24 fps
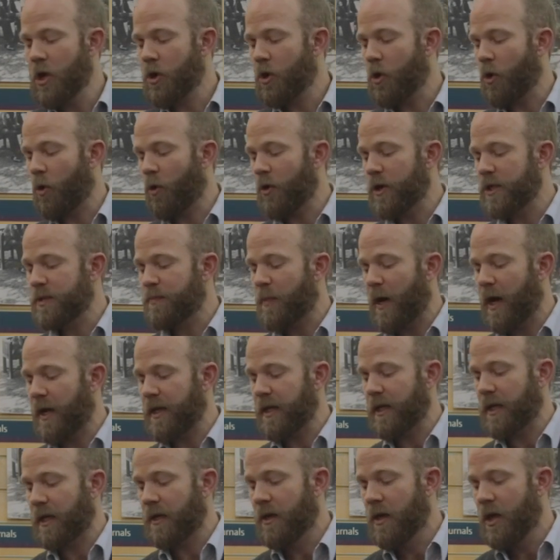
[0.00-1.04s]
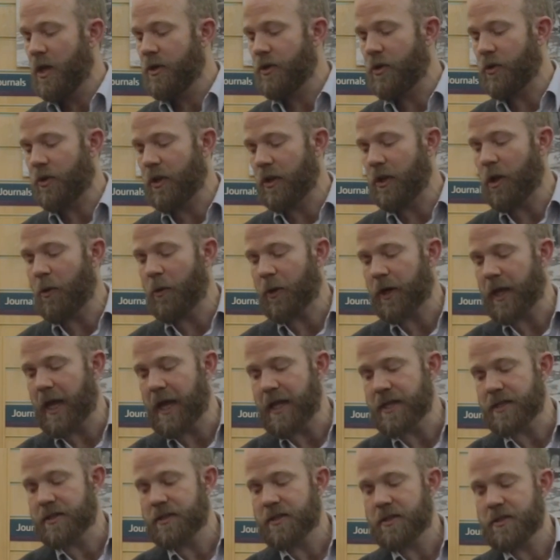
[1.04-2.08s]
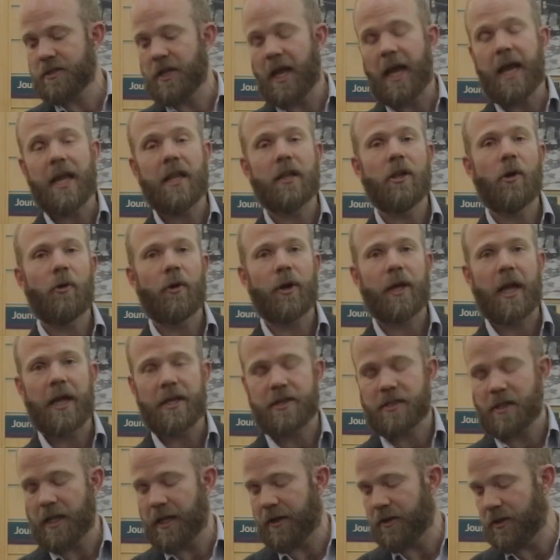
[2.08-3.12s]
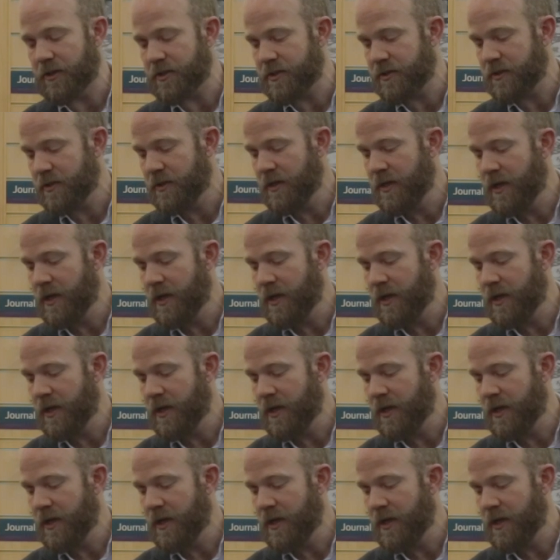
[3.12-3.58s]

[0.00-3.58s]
corresponding to the lowercase to 8 lowercase letters: